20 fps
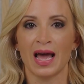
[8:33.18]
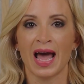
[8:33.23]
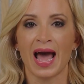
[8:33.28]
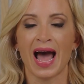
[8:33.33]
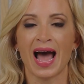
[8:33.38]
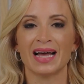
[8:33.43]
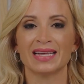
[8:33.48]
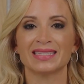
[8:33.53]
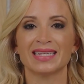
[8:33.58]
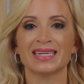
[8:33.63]

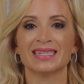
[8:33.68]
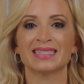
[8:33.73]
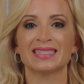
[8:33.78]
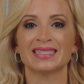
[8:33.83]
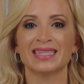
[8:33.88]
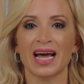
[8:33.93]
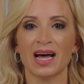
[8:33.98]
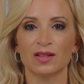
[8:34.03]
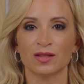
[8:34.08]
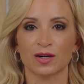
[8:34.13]
As a
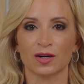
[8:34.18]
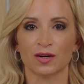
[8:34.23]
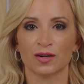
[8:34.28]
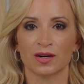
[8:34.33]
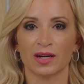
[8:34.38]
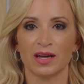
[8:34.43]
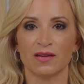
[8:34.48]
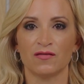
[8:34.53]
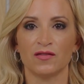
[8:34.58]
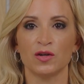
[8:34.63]
seller,
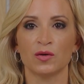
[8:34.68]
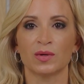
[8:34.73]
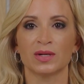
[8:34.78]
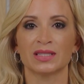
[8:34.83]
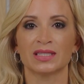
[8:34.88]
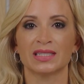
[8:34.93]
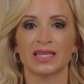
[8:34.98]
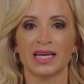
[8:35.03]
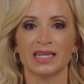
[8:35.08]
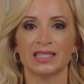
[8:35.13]
if you
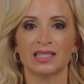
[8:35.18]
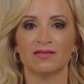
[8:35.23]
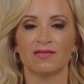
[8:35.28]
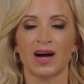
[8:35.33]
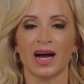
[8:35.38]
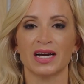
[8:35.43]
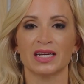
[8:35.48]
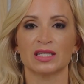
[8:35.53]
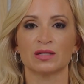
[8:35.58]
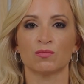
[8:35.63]

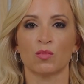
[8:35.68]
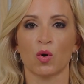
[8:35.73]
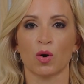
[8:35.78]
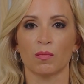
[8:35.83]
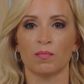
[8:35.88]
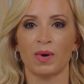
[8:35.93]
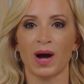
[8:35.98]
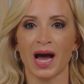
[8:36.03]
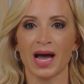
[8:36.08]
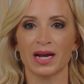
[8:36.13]
incentivize more
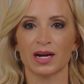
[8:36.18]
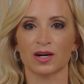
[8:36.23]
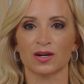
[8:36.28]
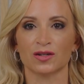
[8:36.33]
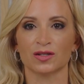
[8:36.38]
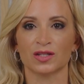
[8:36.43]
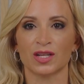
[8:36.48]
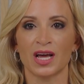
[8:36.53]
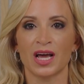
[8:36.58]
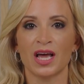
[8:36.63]

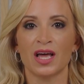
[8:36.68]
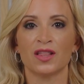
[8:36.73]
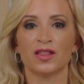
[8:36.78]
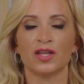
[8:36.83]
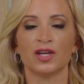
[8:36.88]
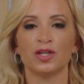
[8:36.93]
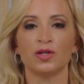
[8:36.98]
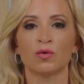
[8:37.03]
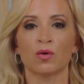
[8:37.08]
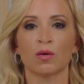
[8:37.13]
buyers,
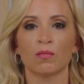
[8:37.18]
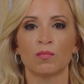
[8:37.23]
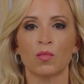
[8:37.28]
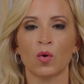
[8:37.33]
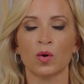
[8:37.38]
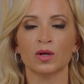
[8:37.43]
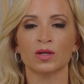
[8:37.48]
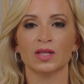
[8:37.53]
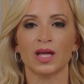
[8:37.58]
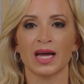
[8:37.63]
then you are
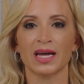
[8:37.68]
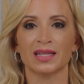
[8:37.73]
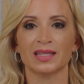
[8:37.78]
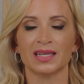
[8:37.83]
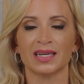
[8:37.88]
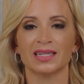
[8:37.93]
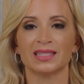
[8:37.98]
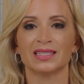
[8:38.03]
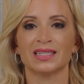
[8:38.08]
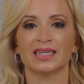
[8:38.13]
more
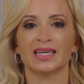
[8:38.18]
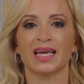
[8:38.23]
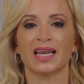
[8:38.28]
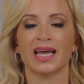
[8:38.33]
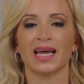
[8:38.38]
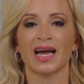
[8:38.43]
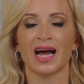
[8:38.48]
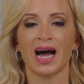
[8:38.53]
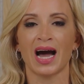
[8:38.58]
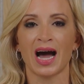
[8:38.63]
likely to get
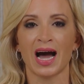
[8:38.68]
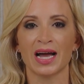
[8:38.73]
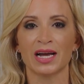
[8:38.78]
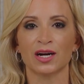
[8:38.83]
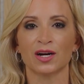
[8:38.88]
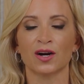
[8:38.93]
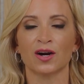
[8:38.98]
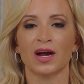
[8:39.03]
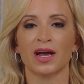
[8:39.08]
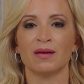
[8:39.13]
a
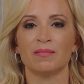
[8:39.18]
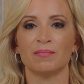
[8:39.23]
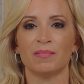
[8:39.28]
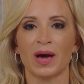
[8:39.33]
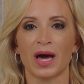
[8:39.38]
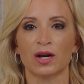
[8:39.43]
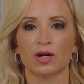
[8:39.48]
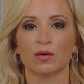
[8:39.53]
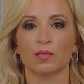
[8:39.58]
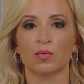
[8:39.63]
higher and
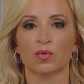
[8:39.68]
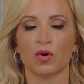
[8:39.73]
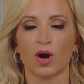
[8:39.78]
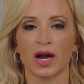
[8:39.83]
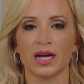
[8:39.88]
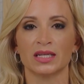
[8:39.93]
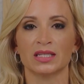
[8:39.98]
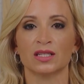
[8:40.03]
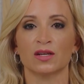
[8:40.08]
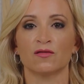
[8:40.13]
better
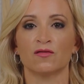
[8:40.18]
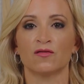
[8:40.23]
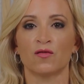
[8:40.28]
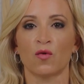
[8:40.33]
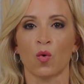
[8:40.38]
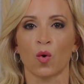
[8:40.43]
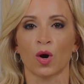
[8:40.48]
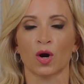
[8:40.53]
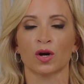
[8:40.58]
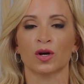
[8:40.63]
price
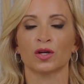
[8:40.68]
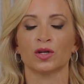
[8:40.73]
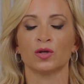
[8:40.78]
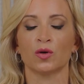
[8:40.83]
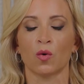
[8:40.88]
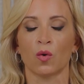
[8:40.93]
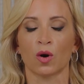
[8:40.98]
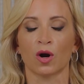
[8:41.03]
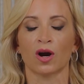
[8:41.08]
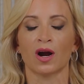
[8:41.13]
for
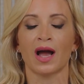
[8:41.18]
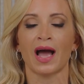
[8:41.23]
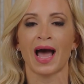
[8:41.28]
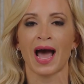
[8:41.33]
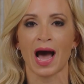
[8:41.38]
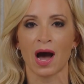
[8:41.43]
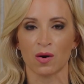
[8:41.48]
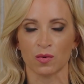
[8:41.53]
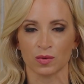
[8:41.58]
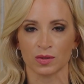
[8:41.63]
your
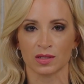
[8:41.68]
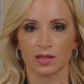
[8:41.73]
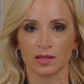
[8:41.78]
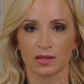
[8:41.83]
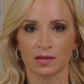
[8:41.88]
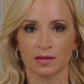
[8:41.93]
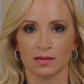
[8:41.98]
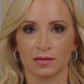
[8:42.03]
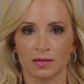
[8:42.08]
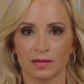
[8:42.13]
house.